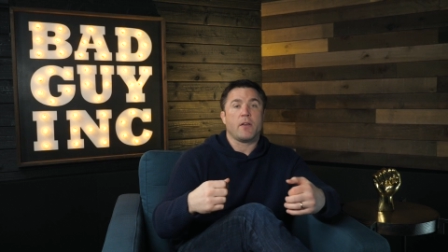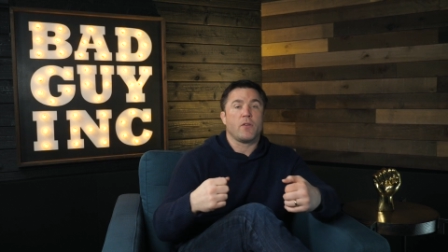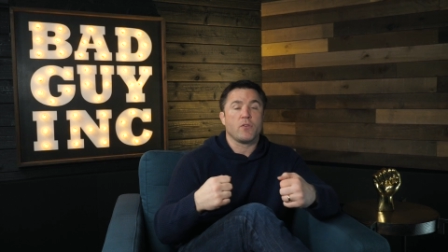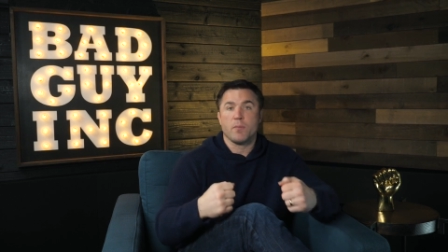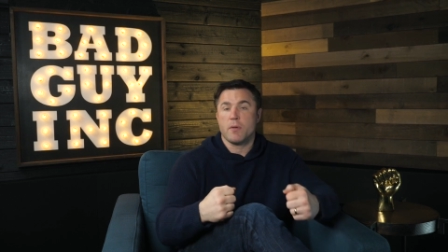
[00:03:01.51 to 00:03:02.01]
got
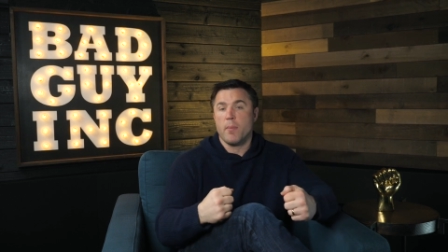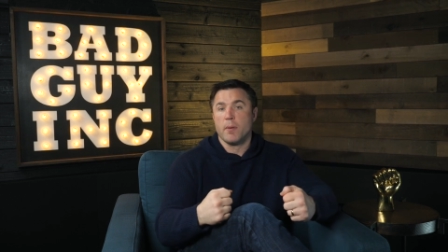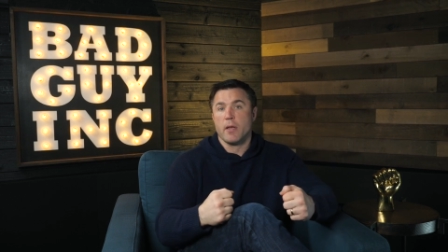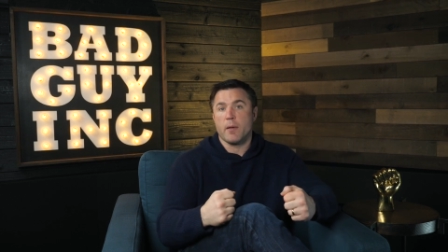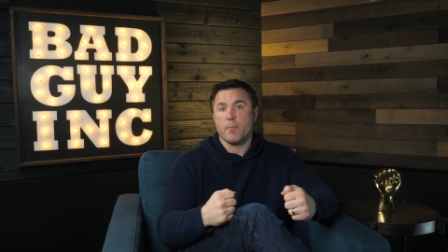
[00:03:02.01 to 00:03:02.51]
to some
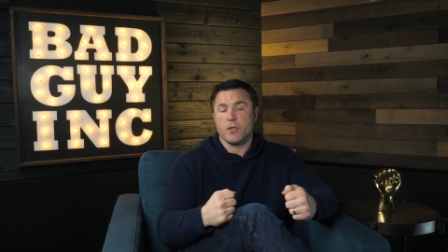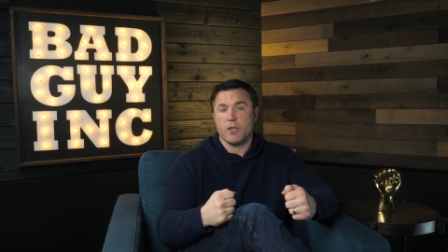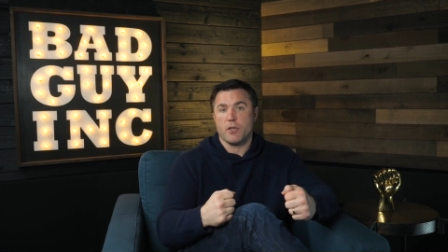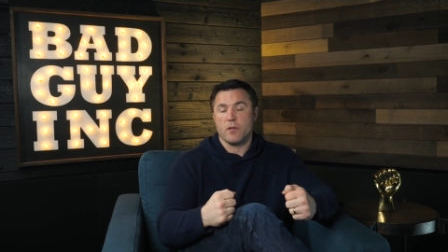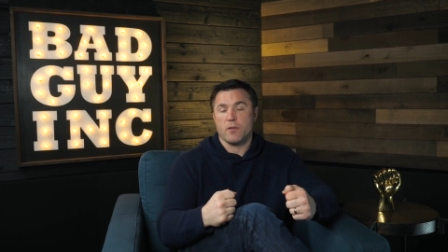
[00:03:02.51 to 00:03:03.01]
double leg
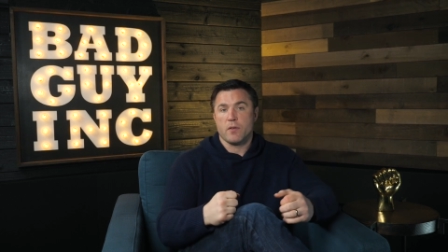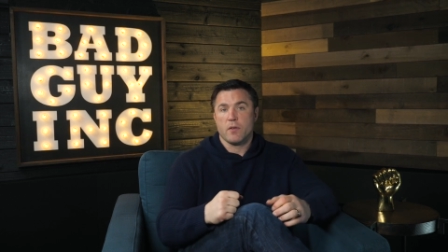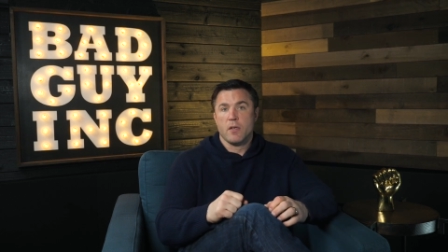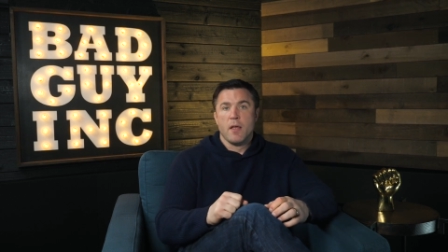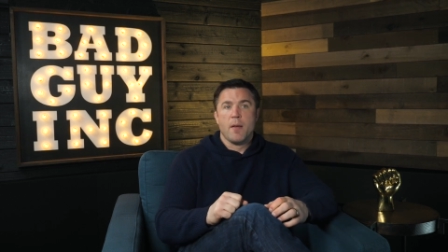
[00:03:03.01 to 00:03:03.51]
positions,
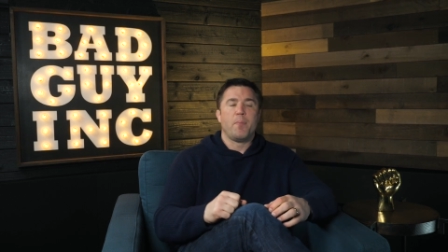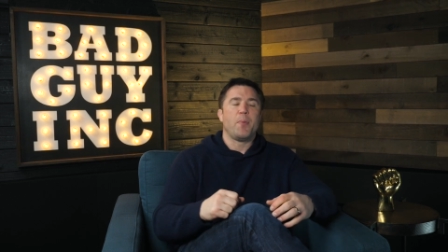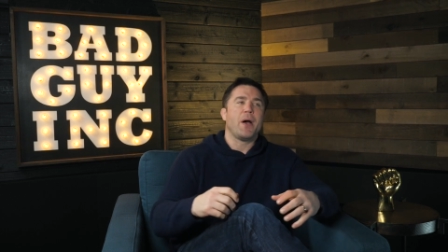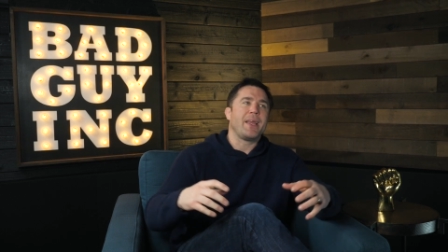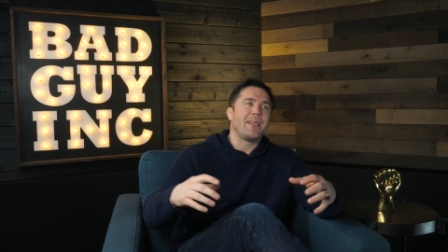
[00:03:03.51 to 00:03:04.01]

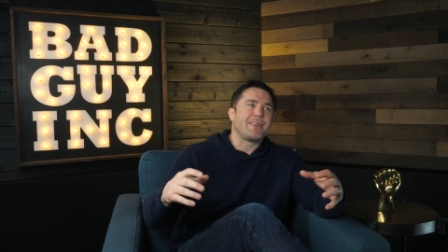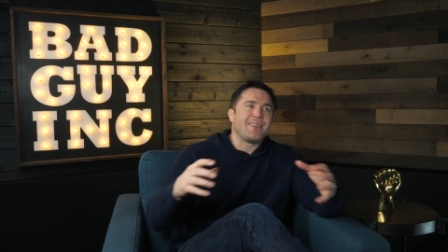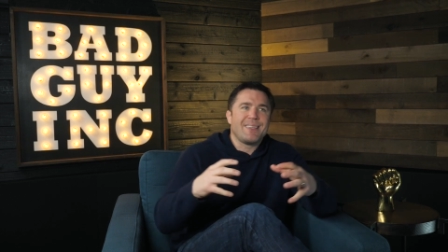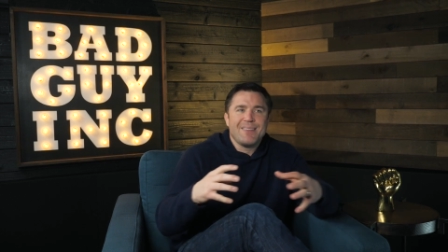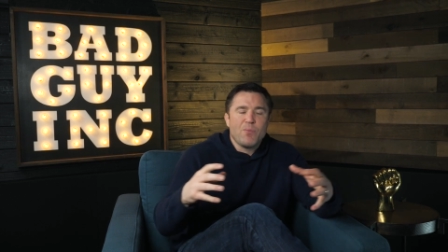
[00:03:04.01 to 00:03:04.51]
but
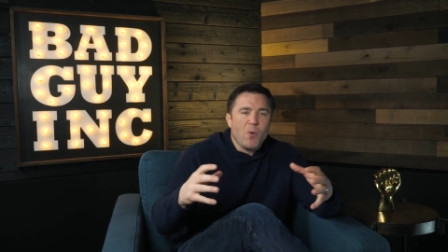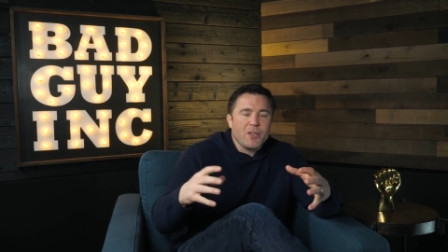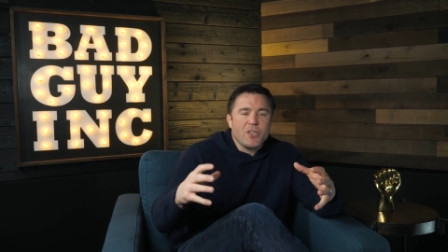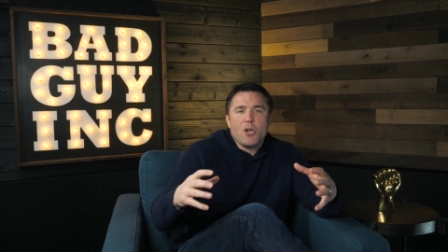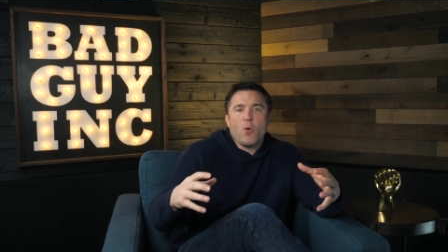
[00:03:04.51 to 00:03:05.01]
his
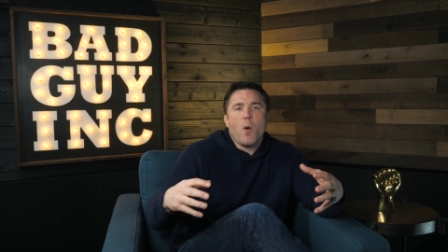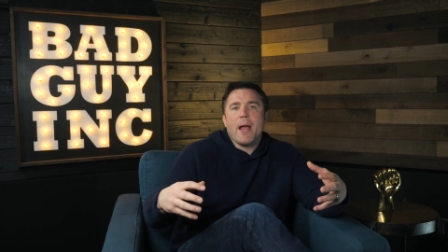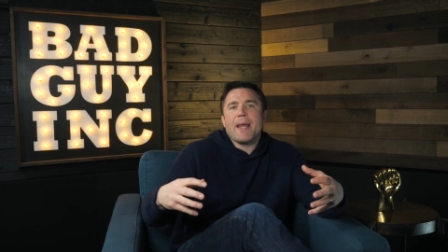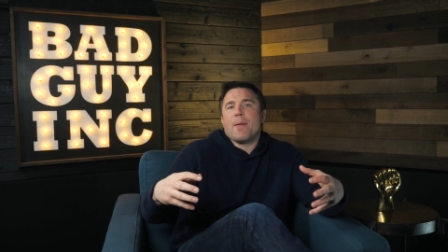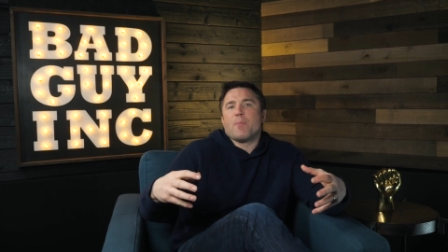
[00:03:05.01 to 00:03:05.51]
wasn't
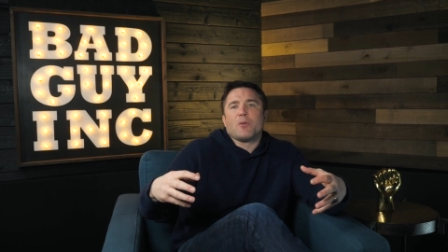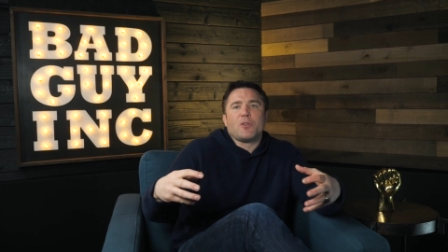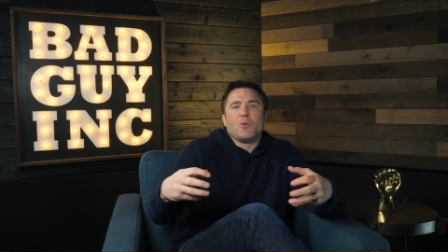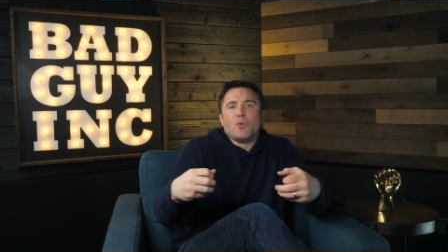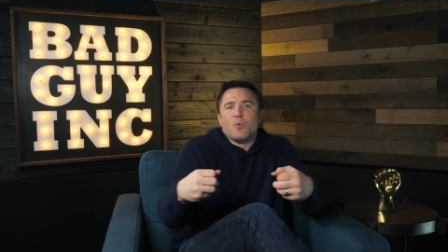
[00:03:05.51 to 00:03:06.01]
quite able
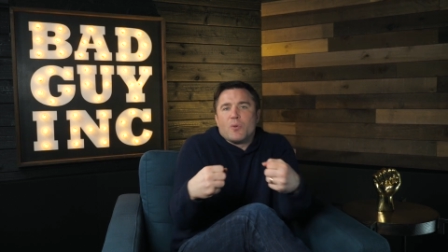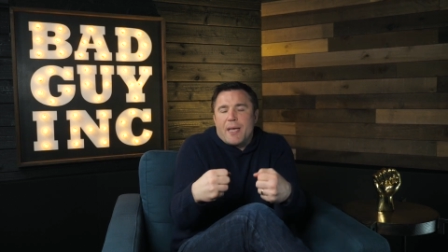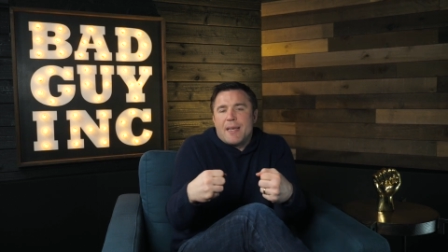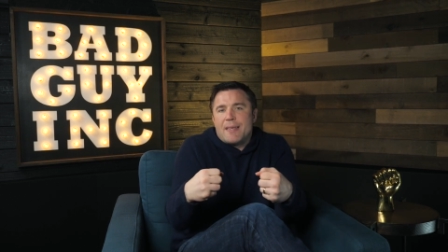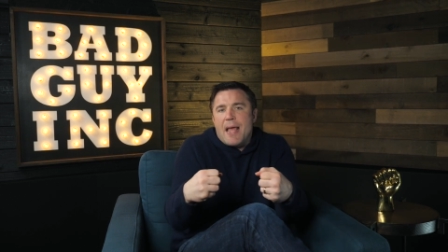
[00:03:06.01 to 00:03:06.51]
to
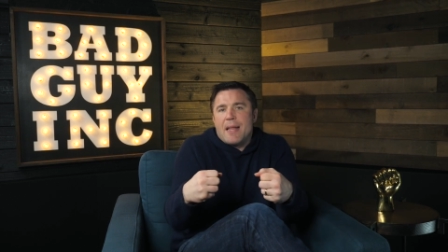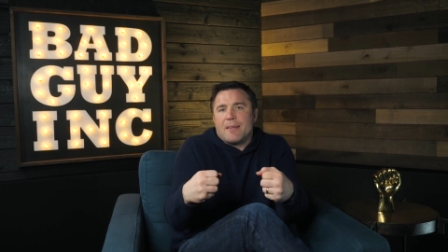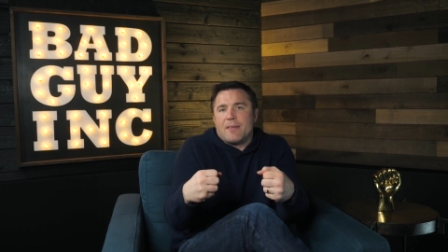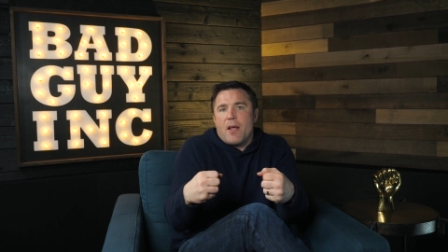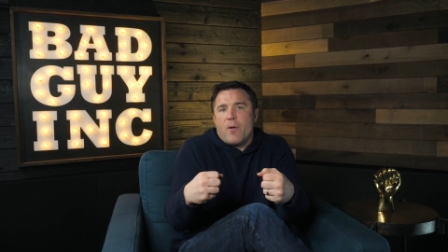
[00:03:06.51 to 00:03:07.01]

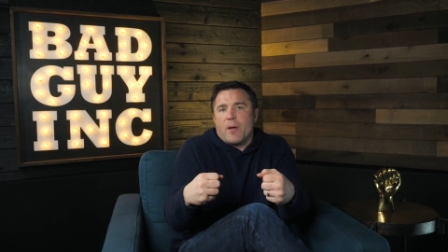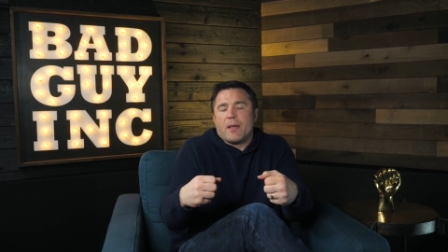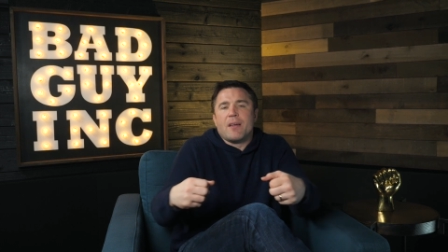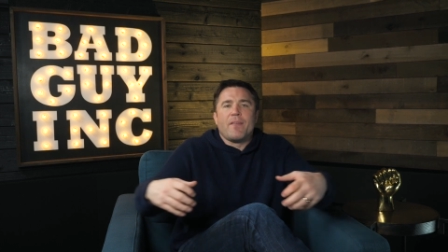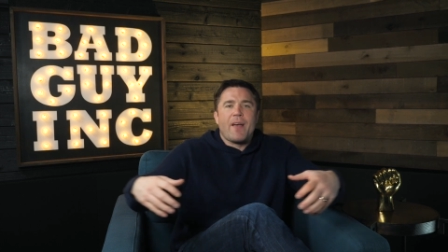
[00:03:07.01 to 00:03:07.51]
condense
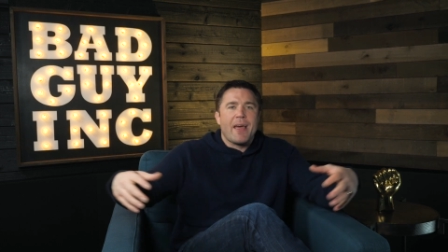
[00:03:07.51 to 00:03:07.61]
Derrick enough.